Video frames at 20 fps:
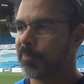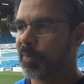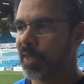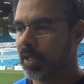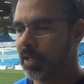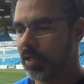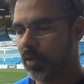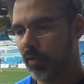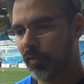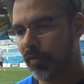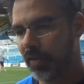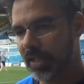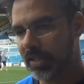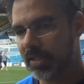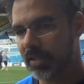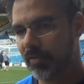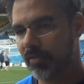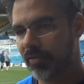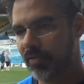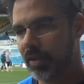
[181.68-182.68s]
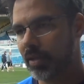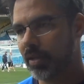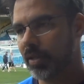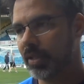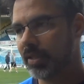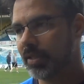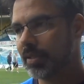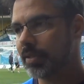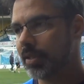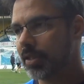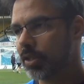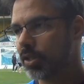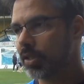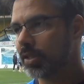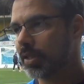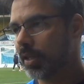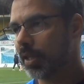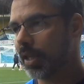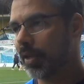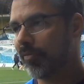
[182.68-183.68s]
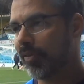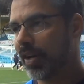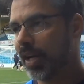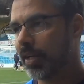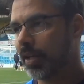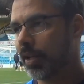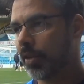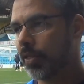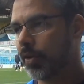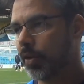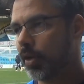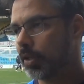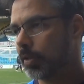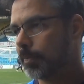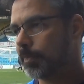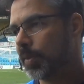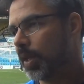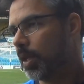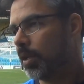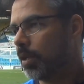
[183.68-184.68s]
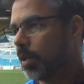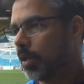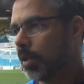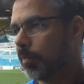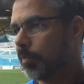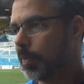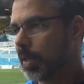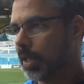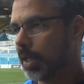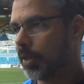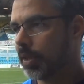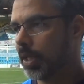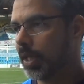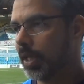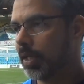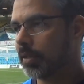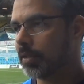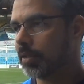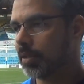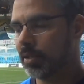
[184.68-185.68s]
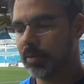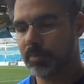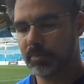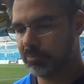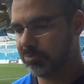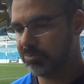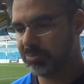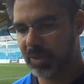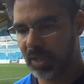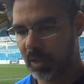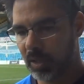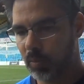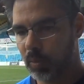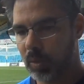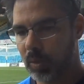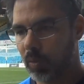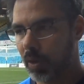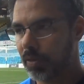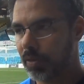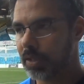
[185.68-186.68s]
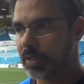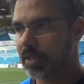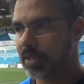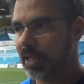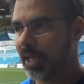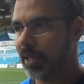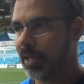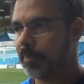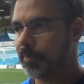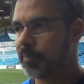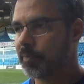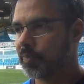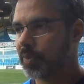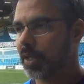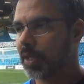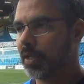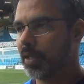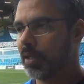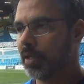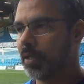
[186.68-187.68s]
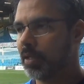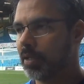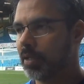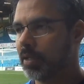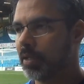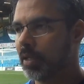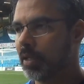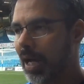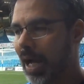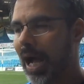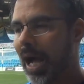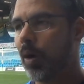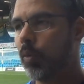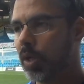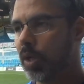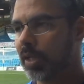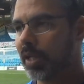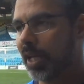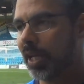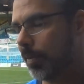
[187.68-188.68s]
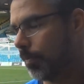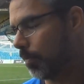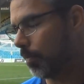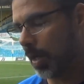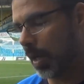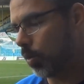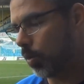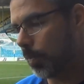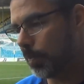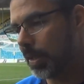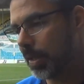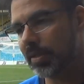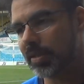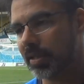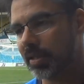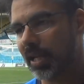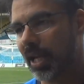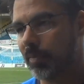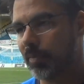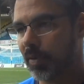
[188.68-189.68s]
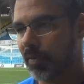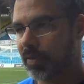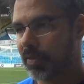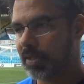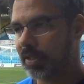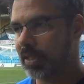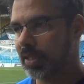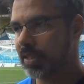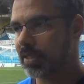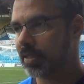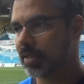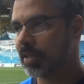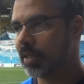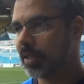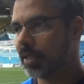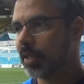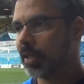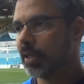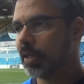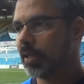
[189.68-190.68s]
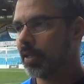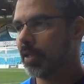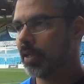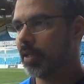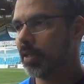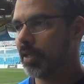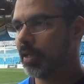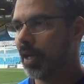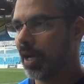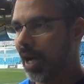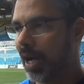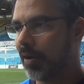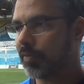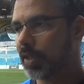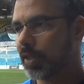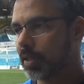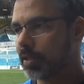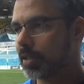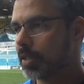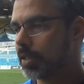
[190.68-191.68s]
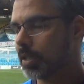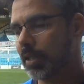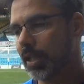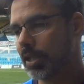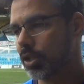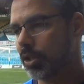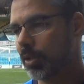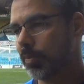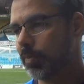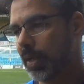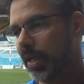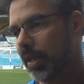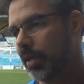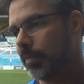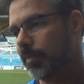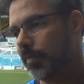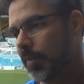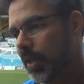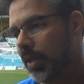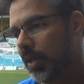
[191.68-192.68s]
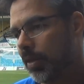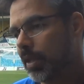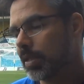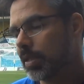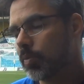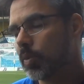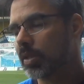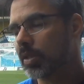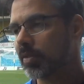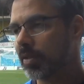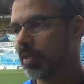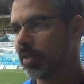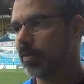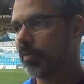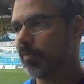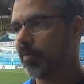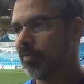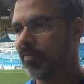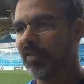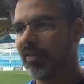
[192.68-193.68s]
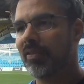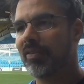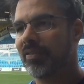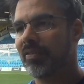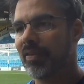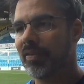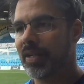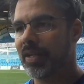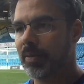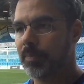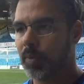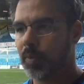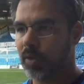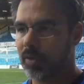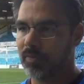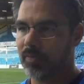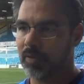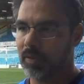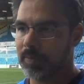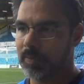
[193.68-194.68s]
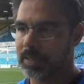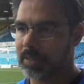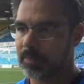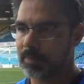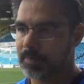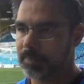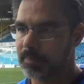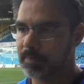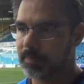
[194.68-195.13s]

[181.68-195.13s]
offensive decisions in the final third. But at the end, we won this game, our game, our biggest game of the season after this international break. And this was very, very important for us.